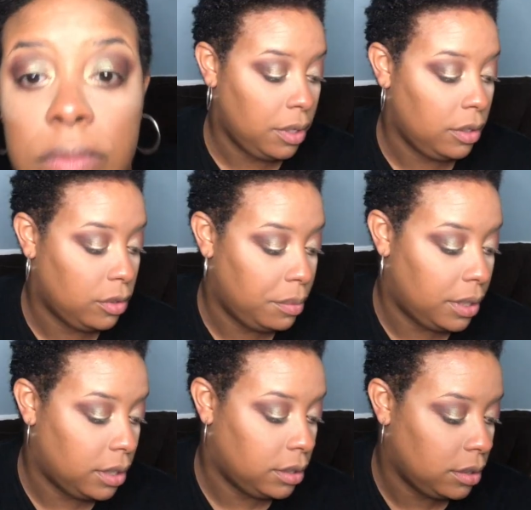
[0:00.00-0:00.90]
Put a little bit
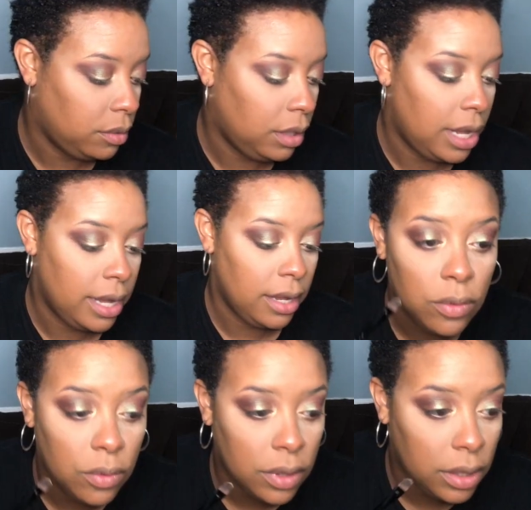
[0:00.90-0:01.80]
of Soleil
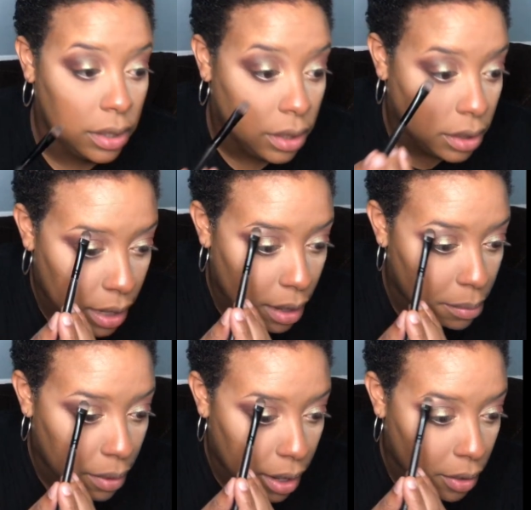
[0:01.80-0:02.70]
on the
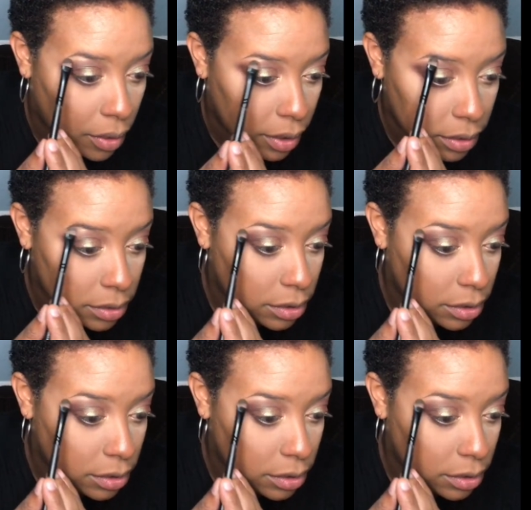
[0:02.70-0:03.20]
eyebrow arch.